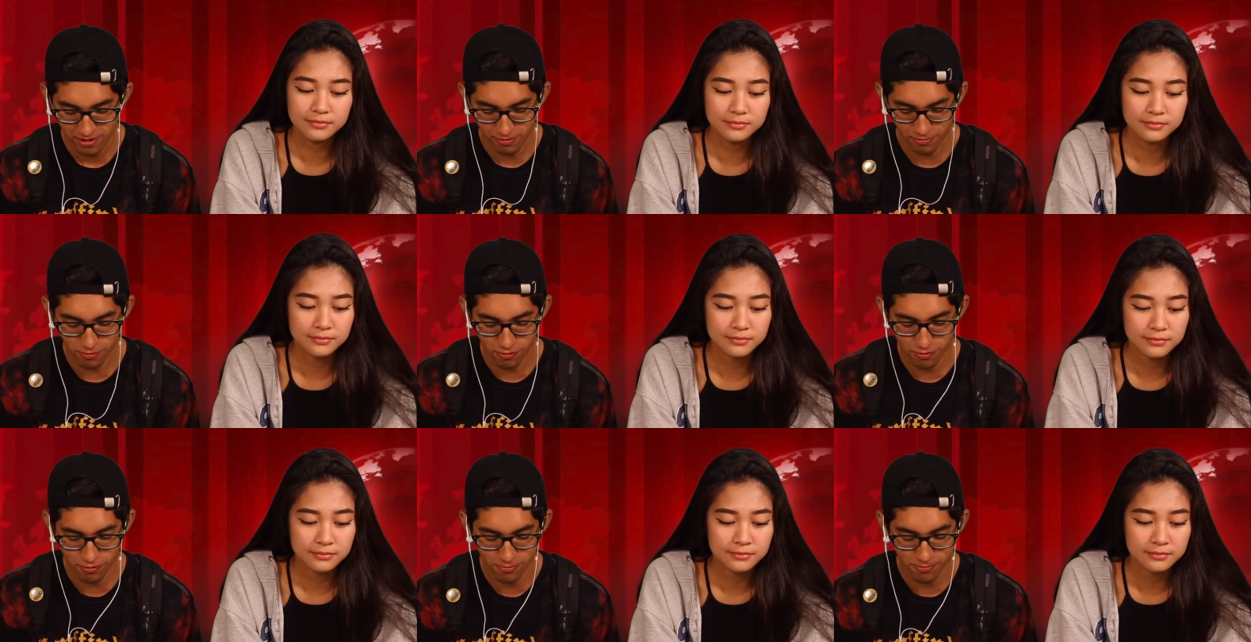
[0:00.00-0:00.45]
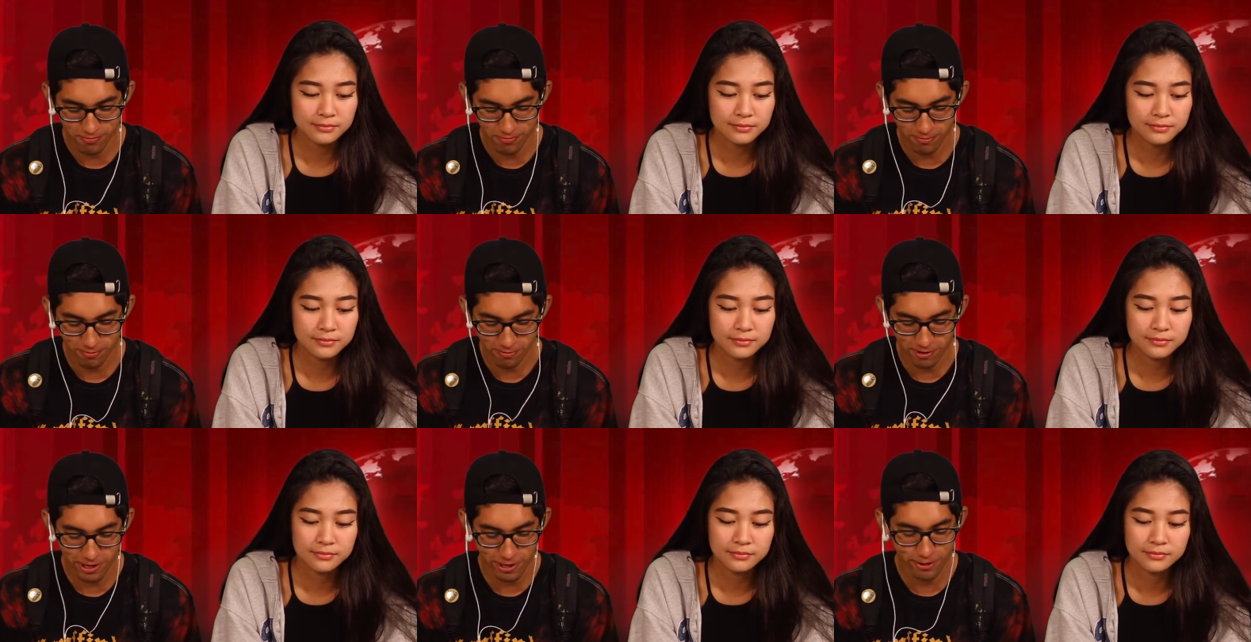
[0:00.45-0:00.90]

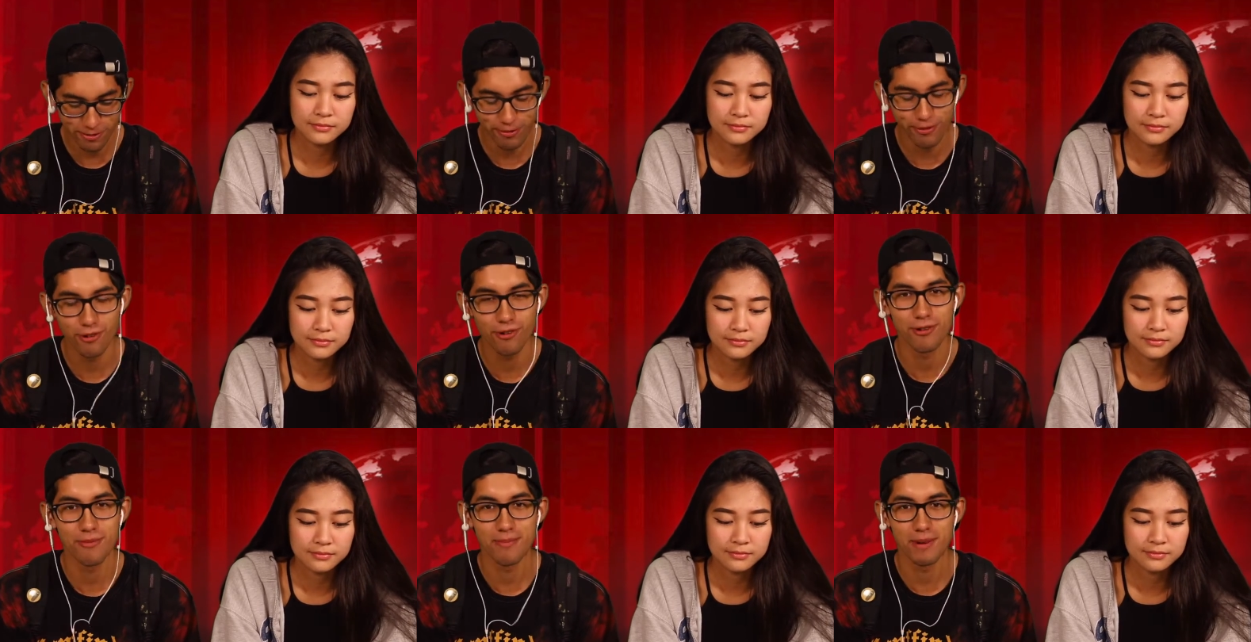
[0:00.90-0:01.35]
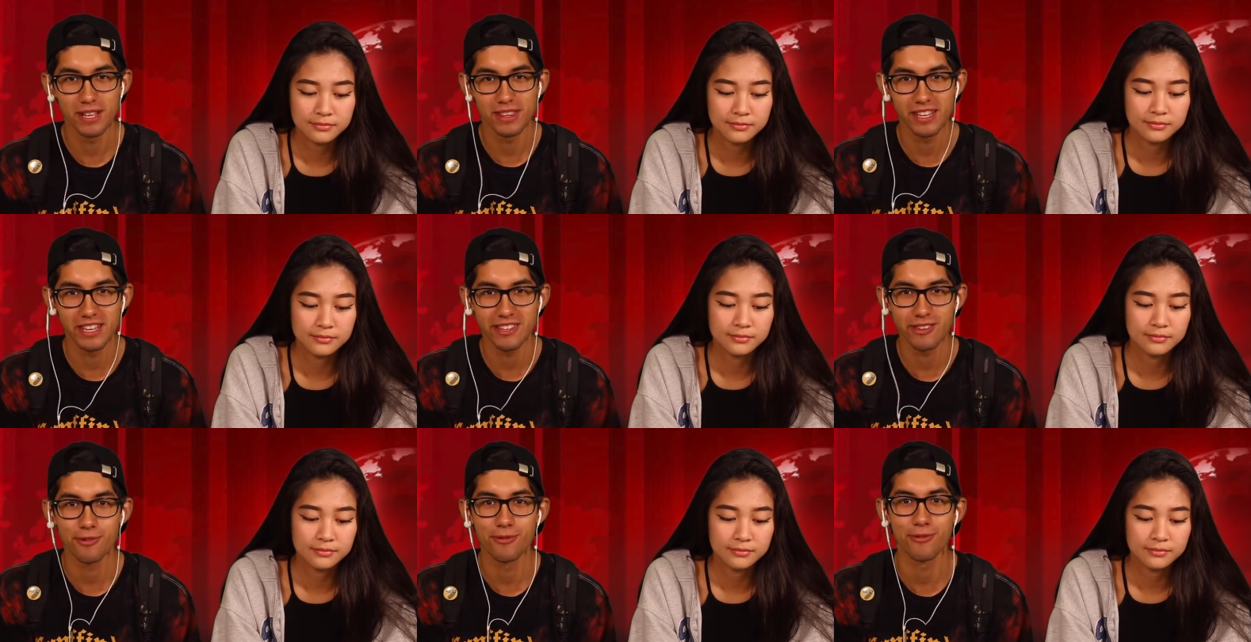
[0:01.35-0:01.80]
Speaker 1: room 104
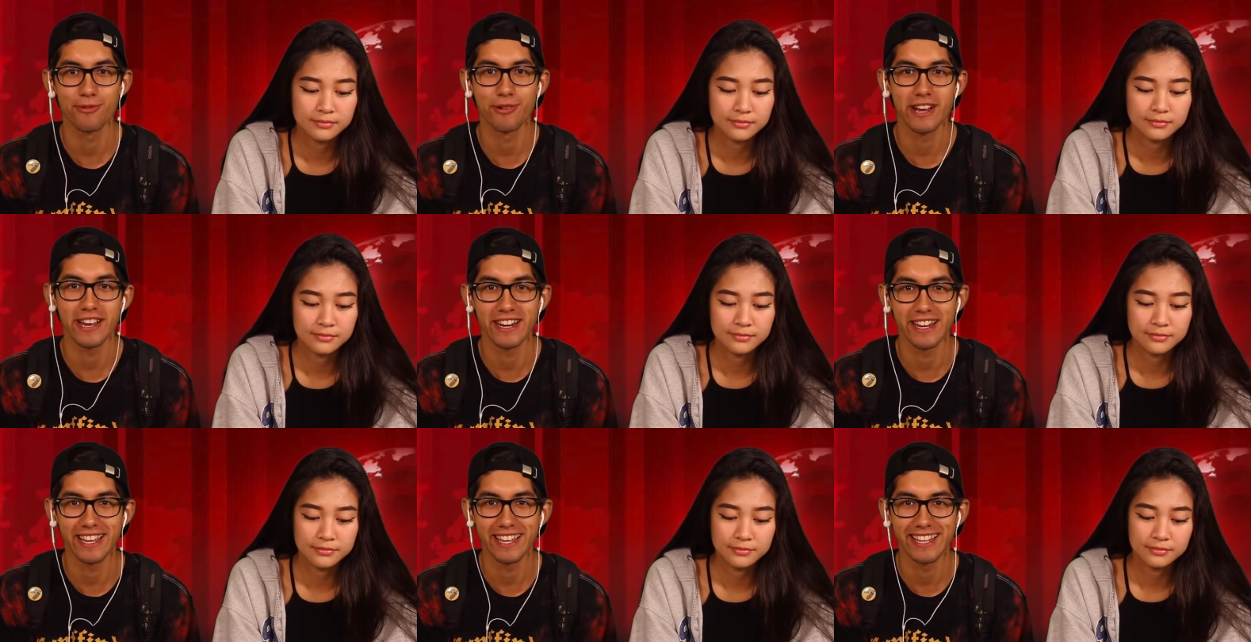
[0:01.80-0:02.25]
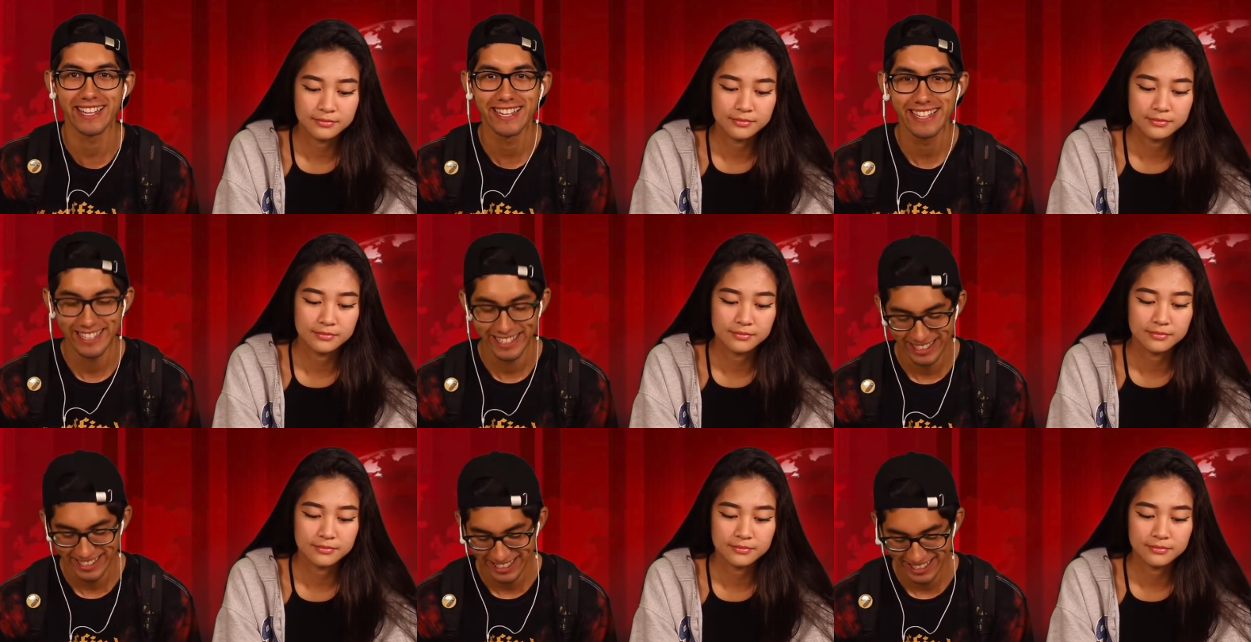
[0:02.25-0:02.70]
Monday through Friday
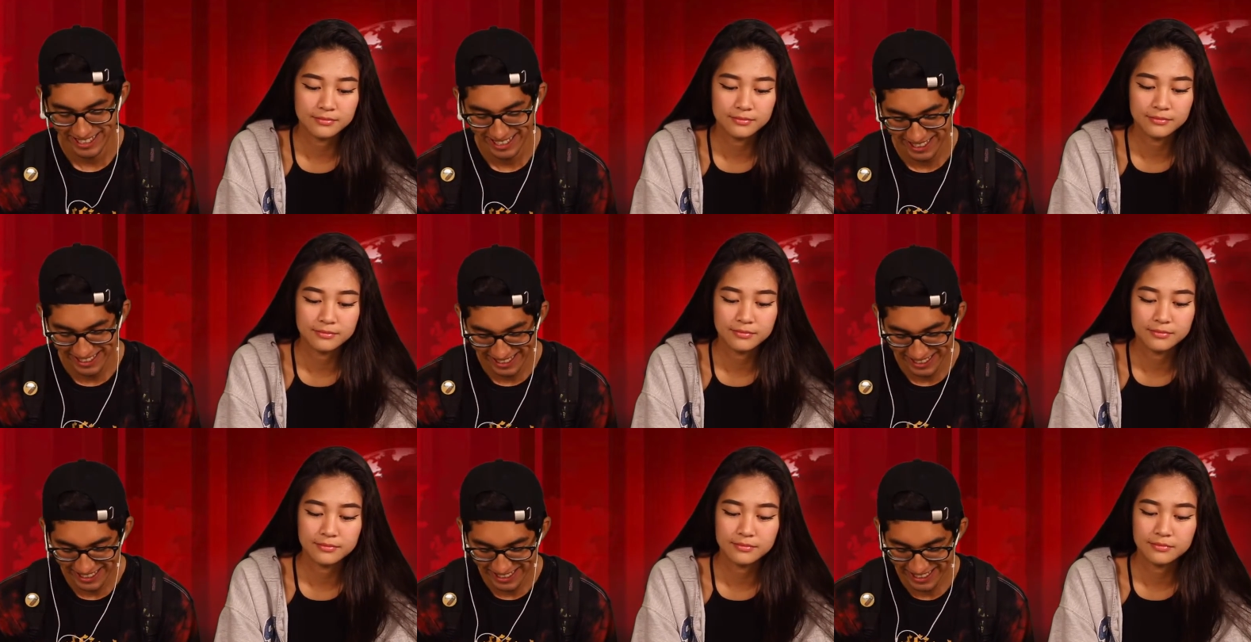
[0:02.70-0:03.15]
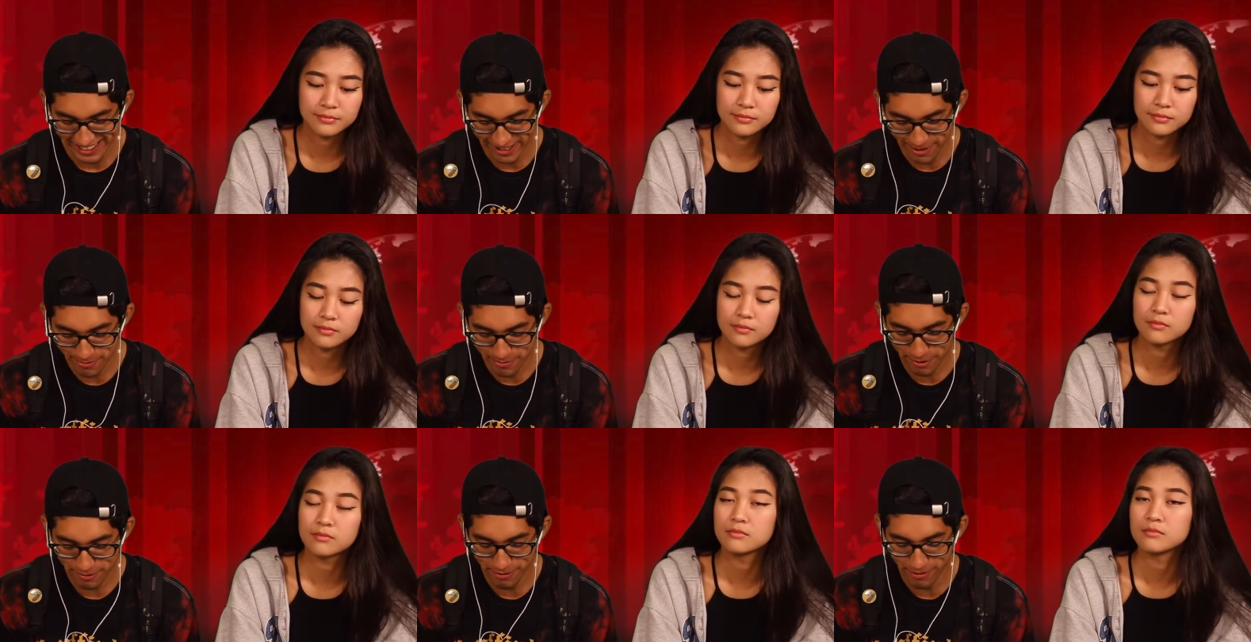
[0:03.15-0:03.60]

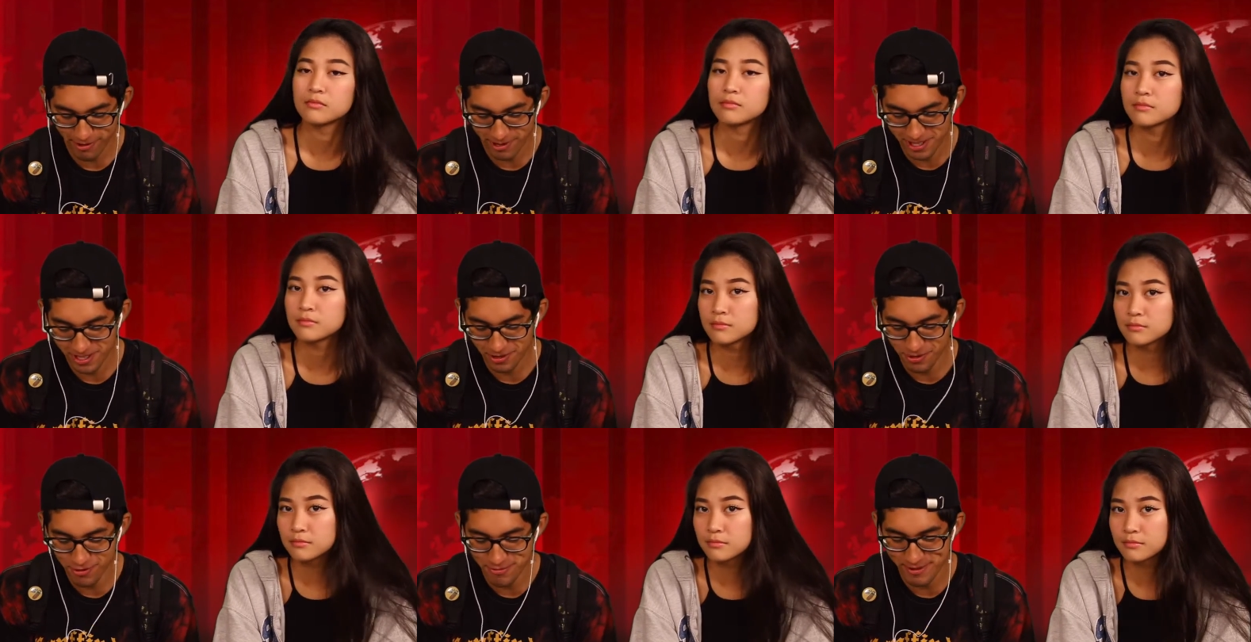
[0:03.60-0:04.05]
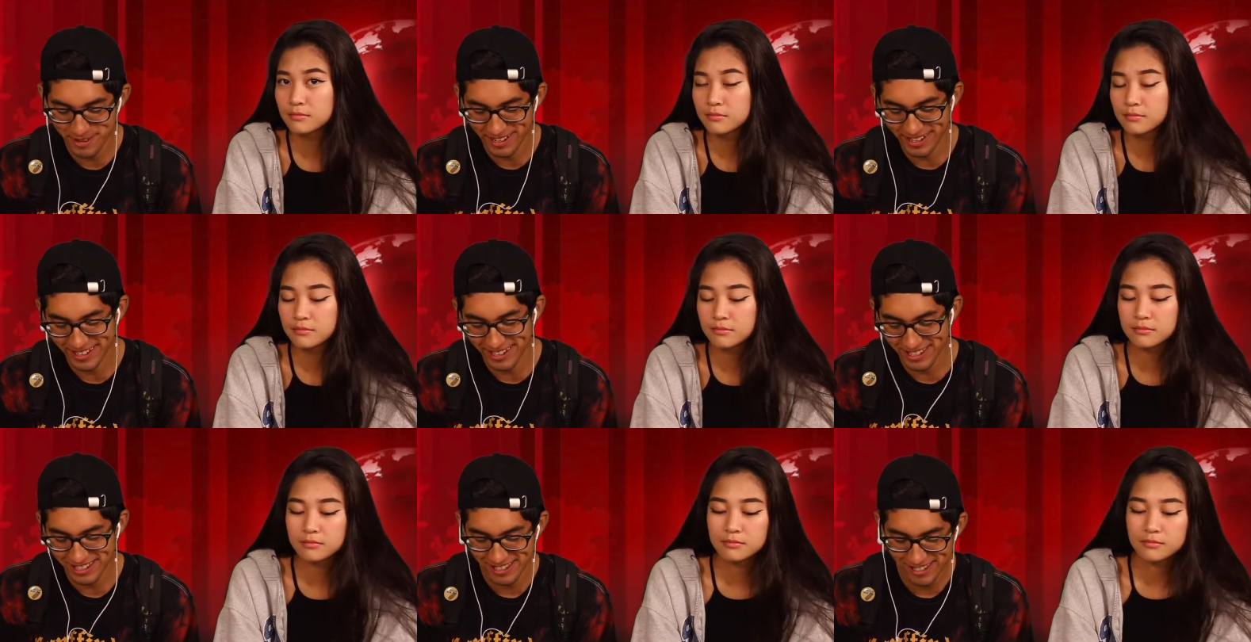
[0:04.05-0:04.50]
before school
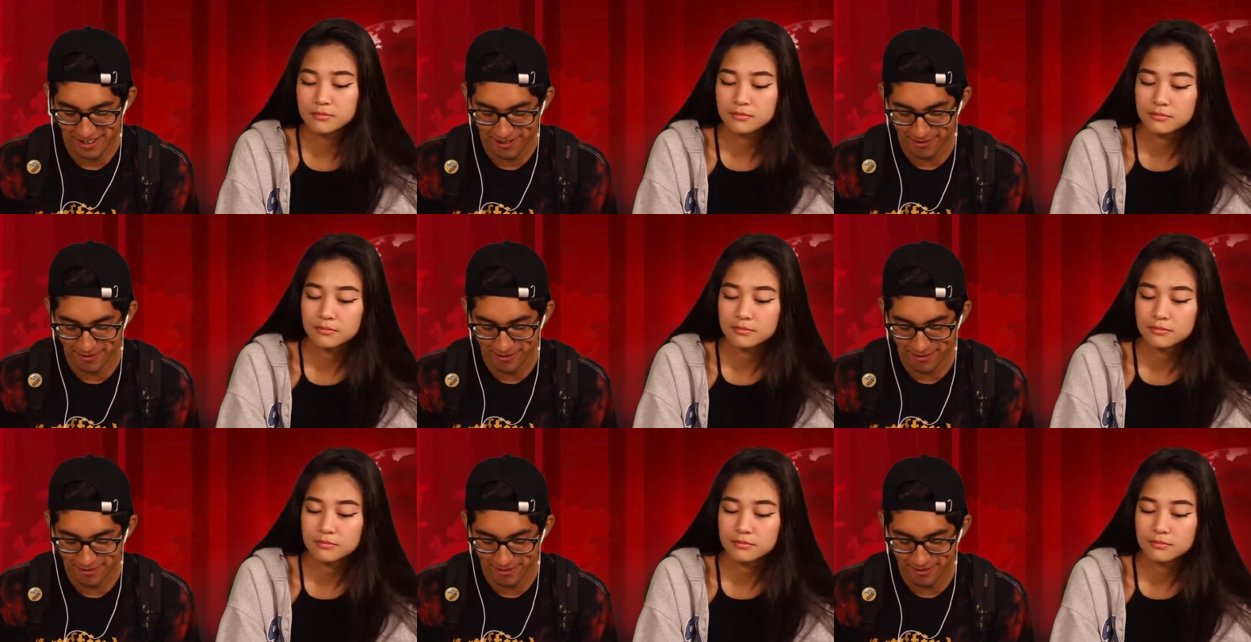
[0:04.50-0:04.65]
begins,